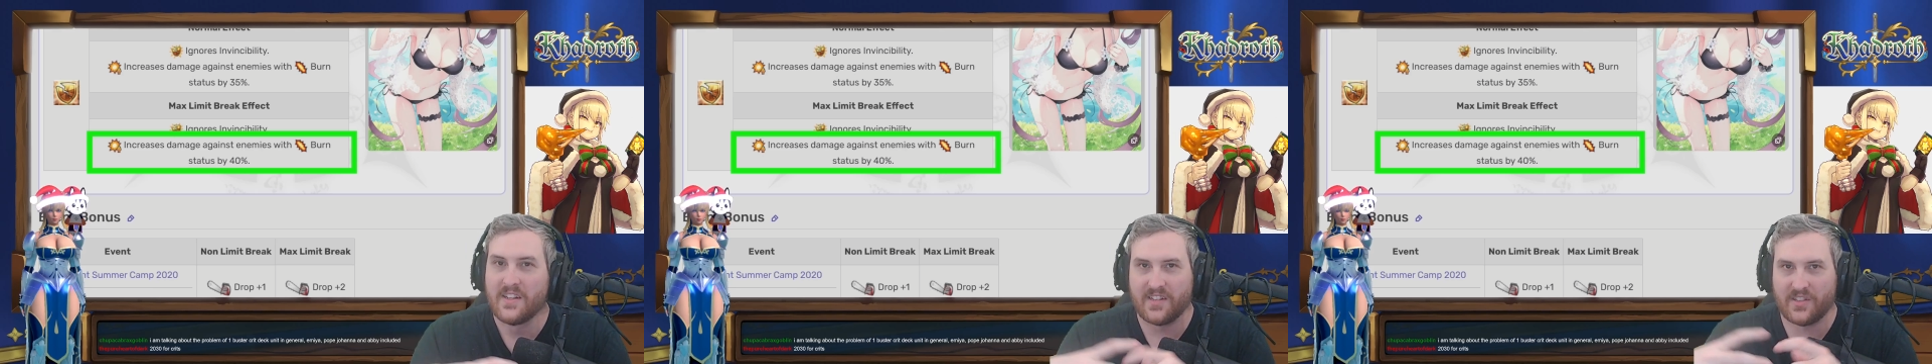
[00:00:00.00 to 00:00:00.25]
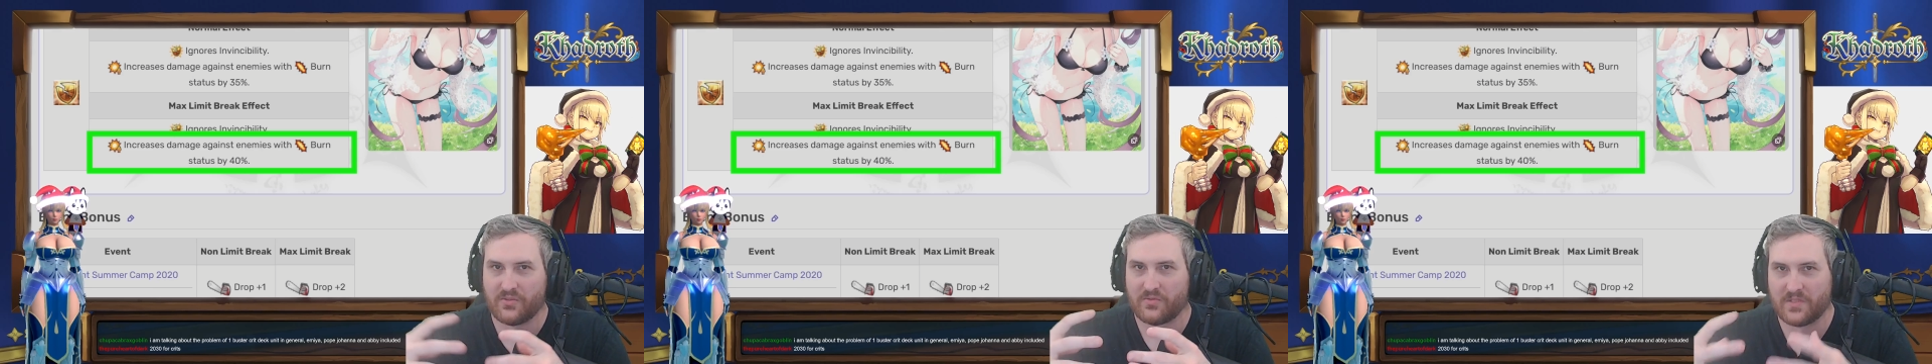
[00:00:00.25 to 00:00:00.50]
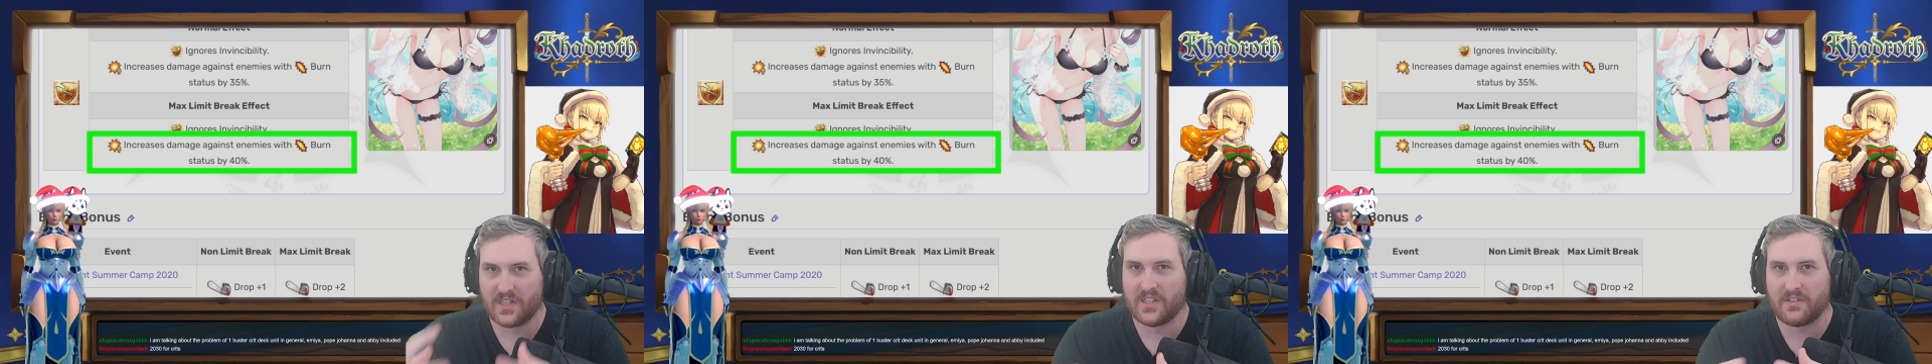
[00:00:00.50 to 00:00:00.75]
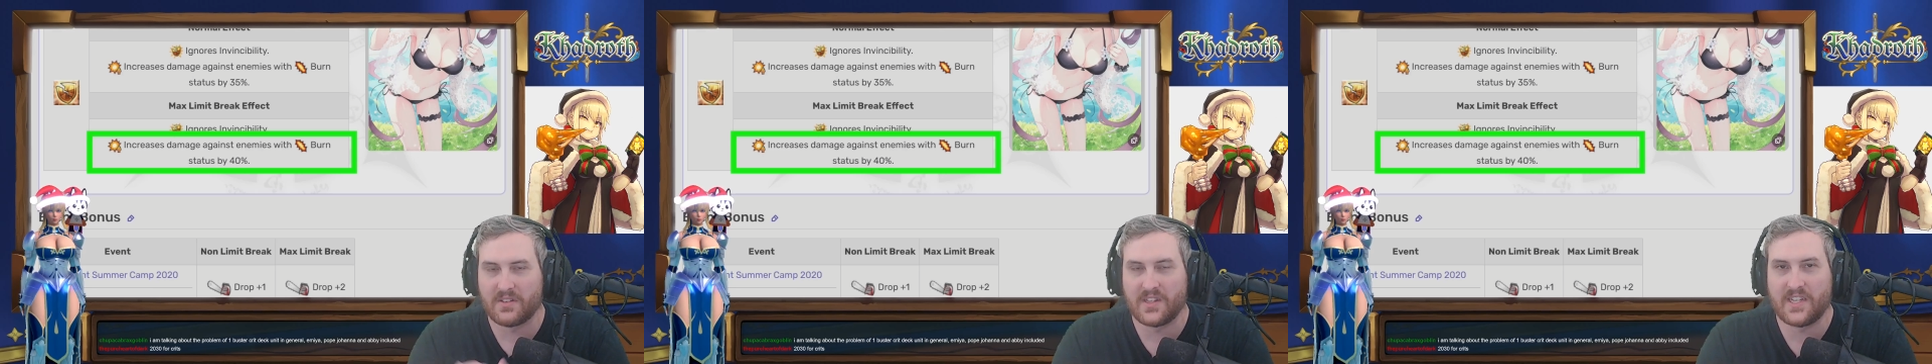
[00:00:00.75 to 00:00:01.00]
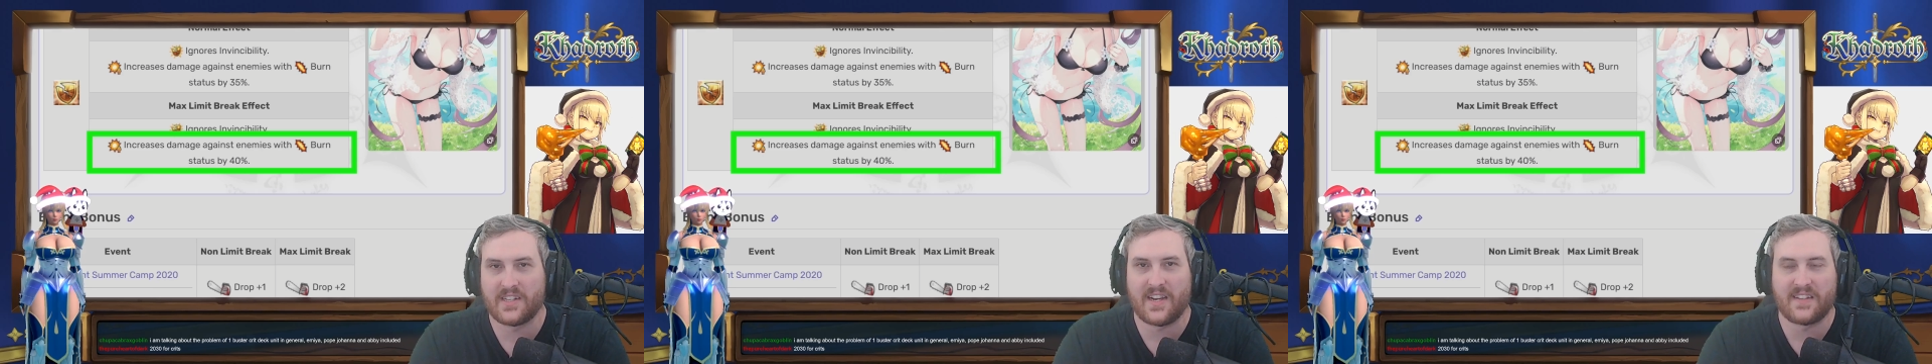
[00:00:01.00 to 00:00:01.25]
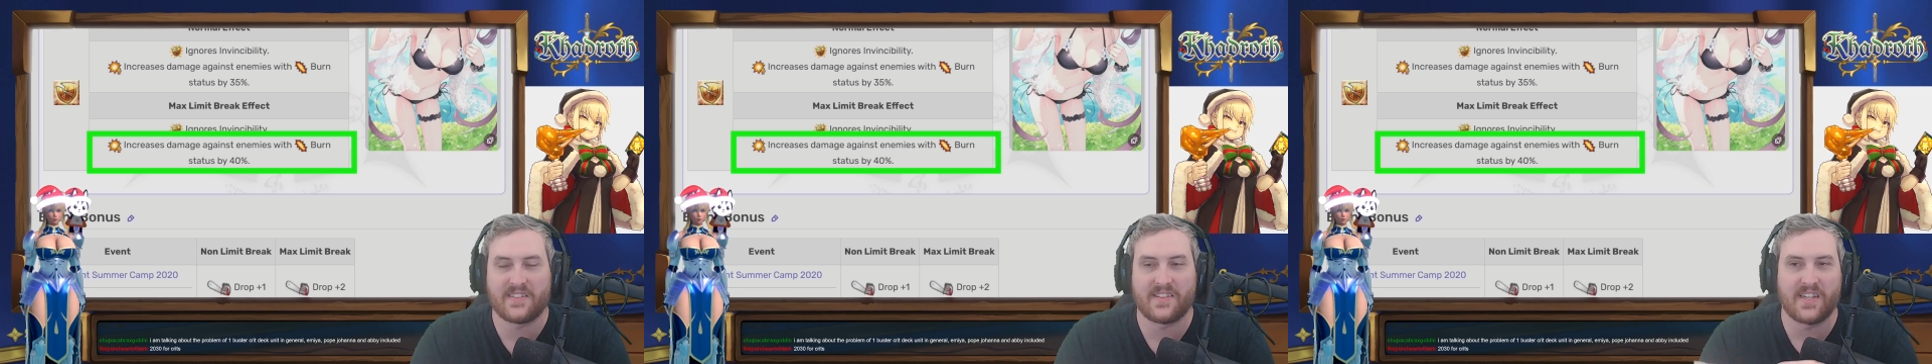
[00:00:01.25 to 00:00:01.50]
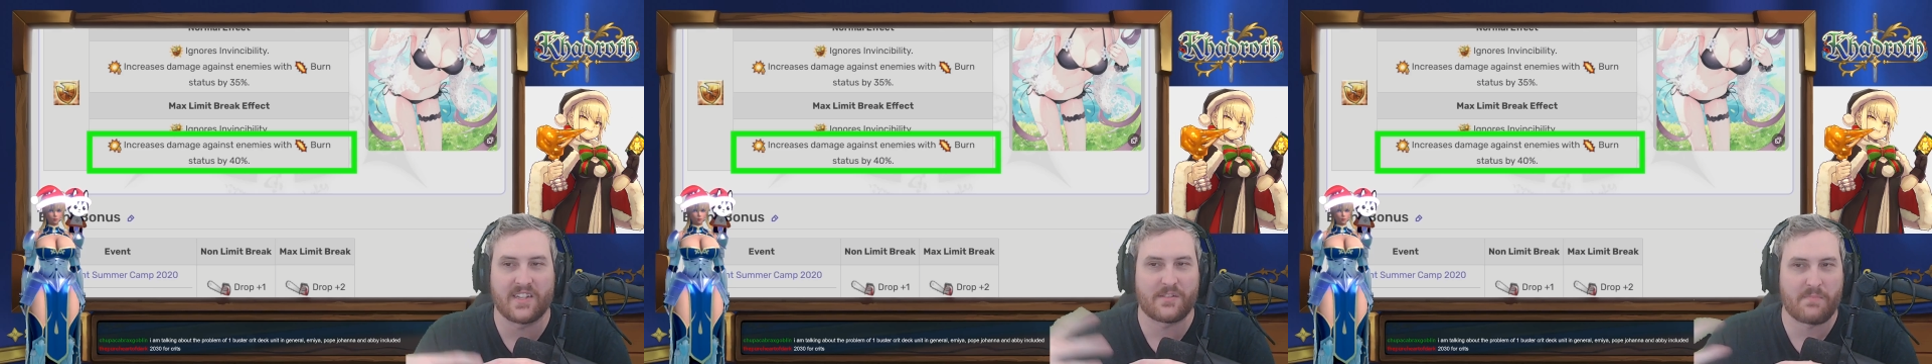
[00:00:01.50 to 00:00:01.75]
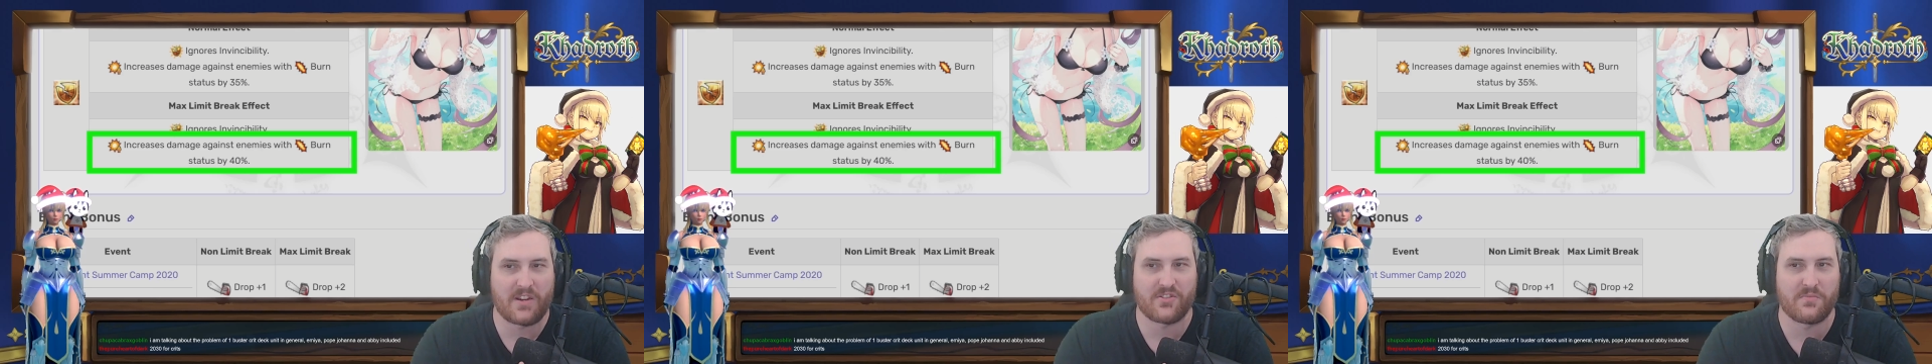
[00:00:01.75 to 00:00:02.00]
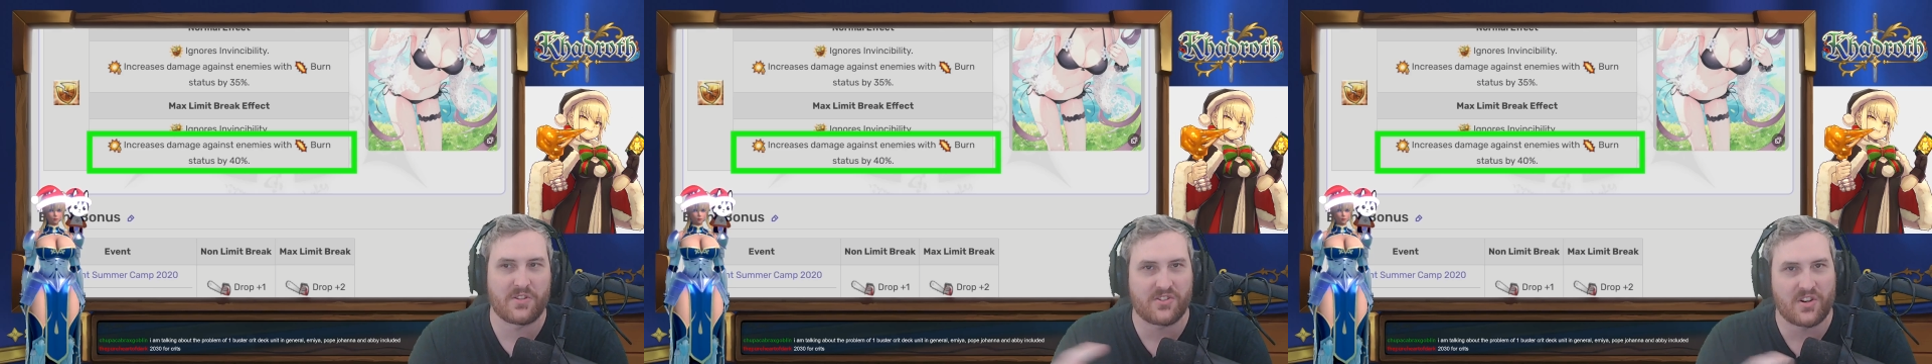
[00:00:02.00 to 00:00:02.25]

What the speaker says: So that's really, really a nice thing, especially when